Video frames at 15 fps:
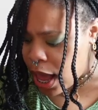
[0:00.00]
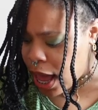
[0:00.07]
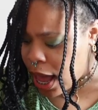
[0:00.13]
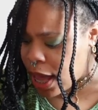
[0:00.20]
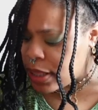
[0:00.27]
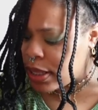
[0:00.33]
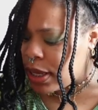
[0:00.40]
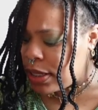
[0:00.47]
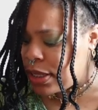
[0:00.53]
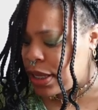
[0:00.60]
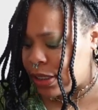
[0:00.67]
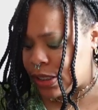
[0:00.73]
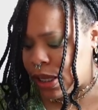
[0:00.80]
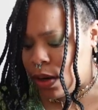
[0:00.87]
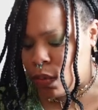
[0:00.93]
I thought they
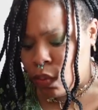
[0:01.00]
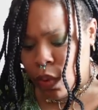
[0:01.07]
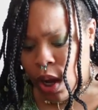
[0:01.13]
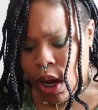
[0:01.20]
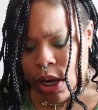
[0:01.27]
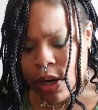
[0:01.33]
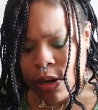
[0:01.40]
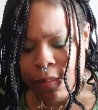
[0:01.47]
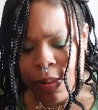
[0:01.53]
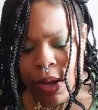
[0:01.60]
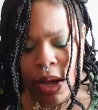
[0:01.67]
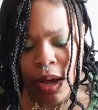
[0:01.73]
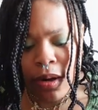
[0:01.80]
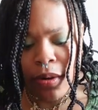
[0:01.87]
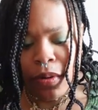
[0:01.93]
said water
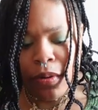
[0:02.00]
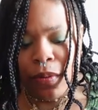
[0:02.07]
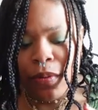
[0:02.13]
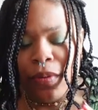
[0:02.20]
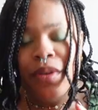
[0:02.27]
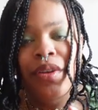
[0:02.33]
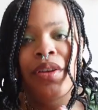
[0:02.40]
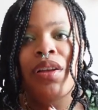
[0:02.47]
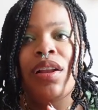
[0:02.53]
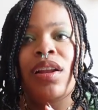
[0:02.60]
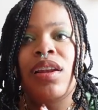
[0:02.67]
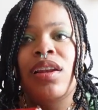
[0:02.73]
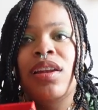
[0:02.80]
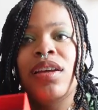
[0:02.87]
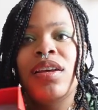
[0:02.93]
bottle.
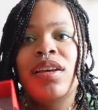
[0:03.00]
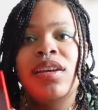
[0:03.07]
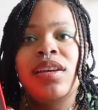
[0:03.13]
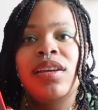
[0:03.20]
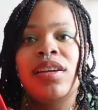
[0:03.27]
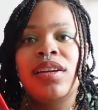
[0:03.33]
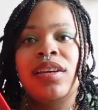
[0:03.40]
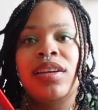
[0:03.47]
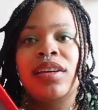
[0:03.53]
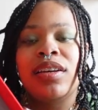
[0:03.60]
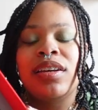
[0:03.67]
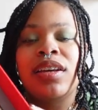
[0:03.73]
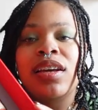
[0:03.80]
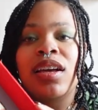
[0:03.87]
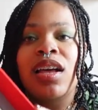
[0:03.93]
Look,
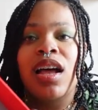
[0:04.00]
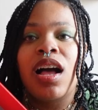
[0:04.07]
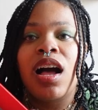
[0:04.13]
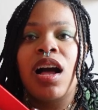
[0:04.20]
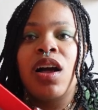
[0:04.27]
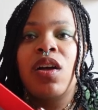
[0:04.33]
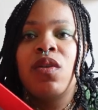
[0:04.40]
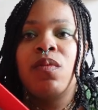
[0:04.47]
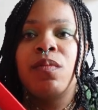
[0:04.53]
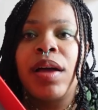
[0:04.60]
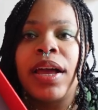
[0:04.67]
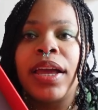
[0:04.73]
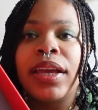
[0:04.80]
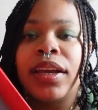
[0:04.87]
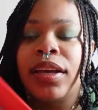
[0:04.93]
oh
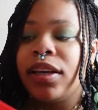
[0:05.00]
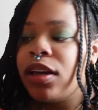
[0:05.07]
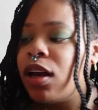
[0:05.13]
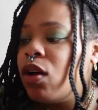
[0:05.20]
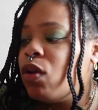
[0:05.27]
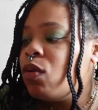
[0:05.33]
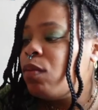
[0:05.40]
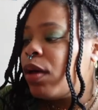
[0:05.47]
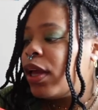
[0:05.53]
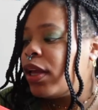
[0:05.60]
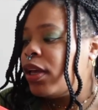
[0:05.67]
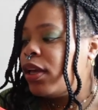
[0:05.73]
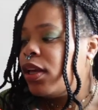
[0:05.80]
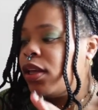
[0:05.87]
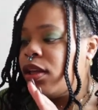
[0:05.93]
my, oh my,
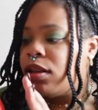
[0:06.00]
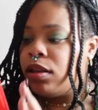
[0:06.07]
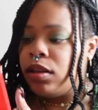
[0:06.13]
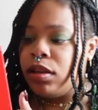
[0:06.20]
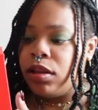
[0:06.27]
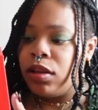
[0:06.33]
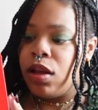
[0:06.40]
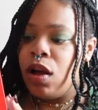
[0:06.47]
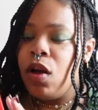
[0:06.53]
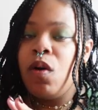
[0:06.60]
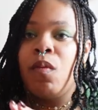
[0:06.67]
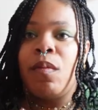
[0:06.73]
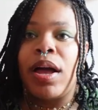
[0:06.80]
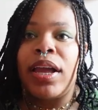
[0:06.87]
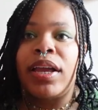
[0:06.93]
oh
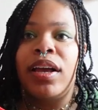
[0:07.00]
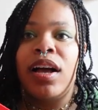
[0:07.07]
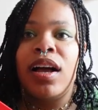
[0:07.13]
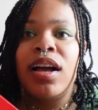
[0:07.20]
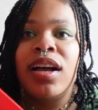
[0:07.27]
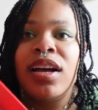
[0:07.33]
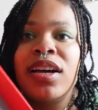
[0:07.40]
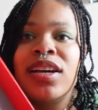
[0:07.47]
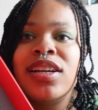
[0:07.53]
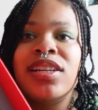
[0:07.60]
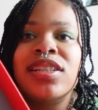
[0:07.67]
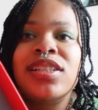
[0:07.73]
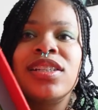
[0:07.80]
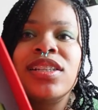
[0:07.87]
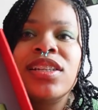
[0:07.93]
my
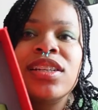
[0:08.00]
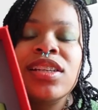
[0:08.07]
gosh.